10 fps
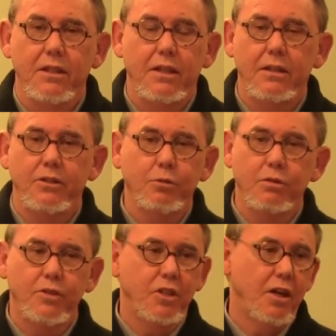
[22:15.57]
in
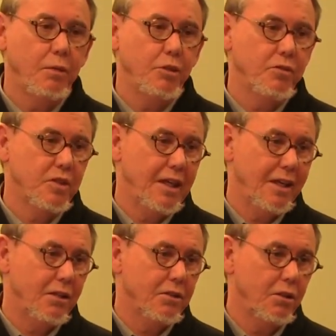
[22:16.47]
terms of economy of
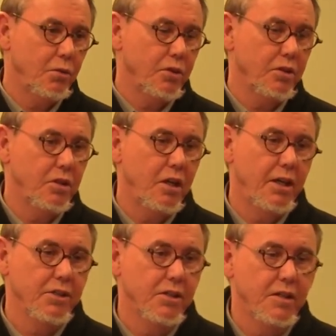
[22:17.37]
scale to lower the
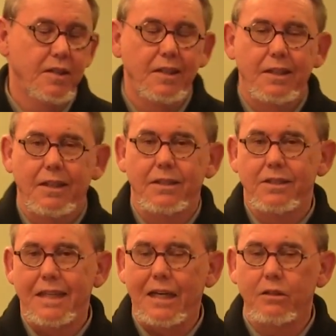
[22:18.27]
cost. And the
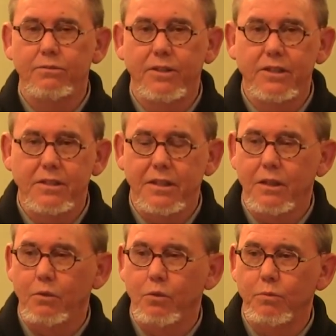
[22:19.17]
sacrifice
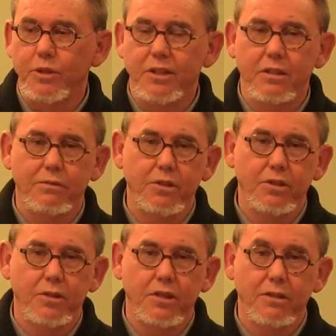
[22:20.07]
there will be
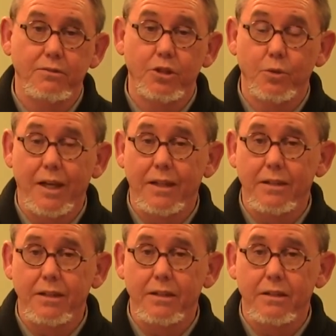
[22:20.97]

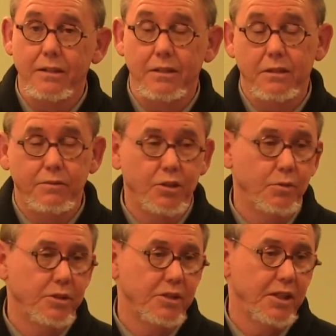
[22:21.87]
individuality and
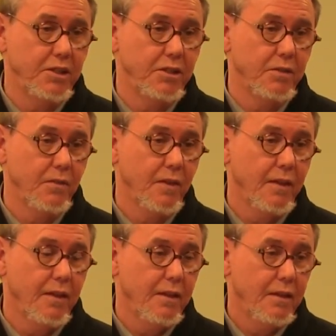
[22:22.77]
individualization.
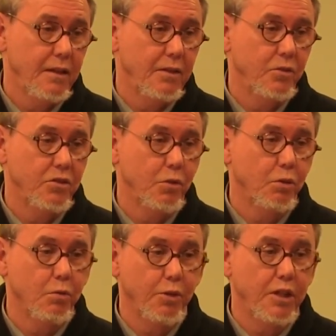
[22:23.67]
And so
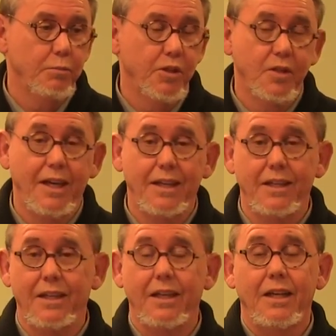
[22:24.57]
we're worried about that.
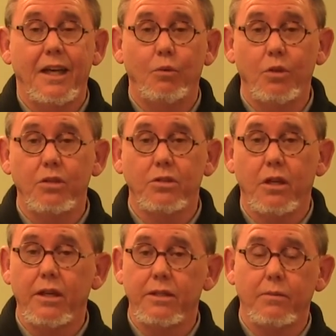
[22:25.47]
And I will
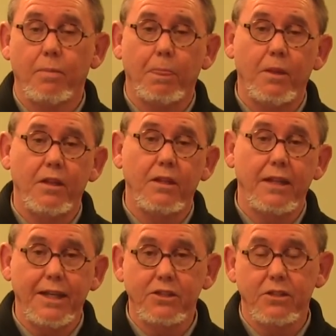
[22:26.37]
talk in the
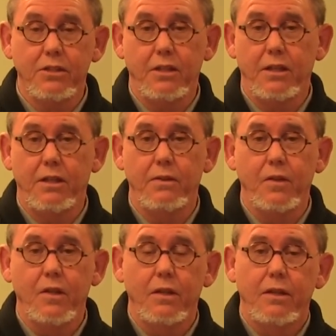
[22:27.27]
next
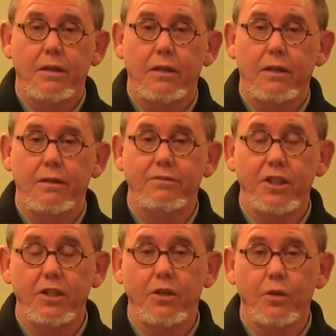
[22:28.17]

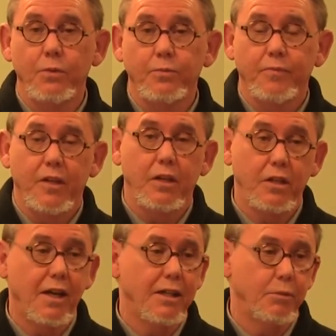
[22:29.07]
video a
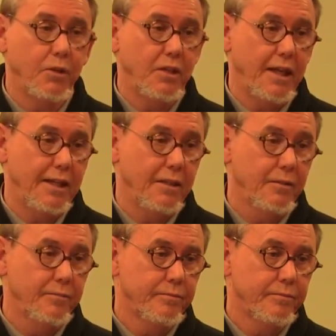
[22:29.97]
lot about that.